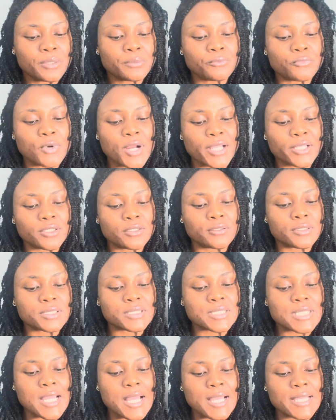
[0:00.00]

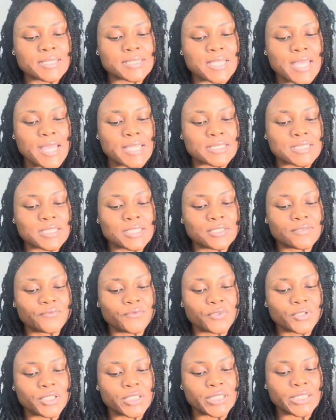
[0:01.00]
Prioritize asking
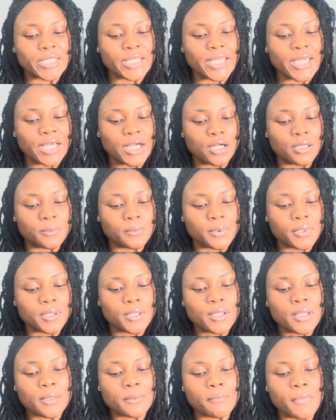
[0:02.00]
for their help,
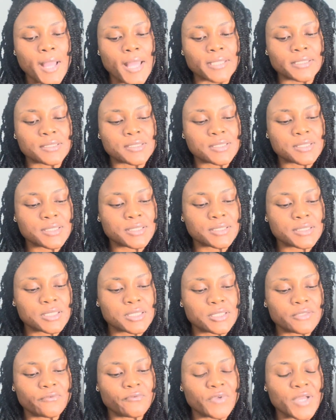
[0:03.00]
balancing the
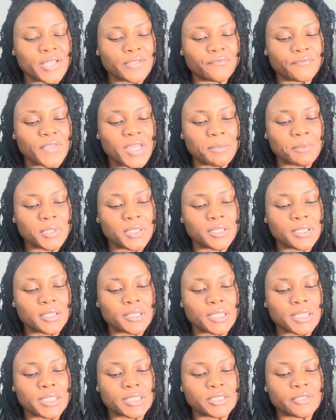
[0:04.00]
divine feminine
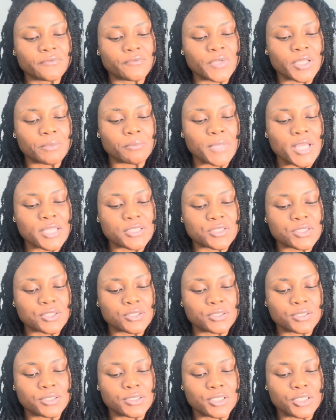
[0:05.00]
and divine
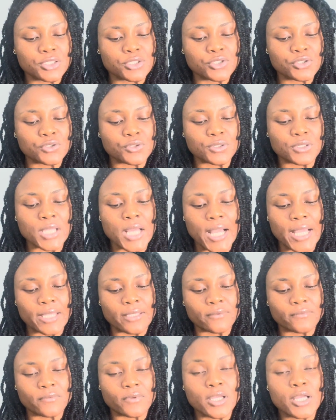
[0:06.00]
masculine in your life.
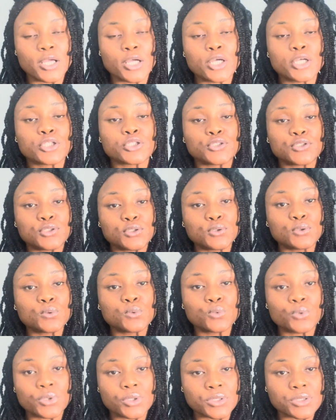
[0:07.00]
You
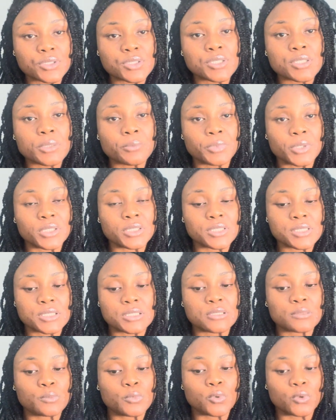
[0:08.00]
won't be
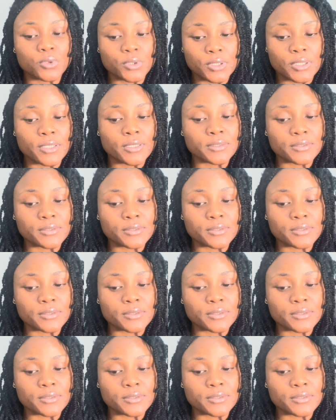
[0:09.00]
disappointed.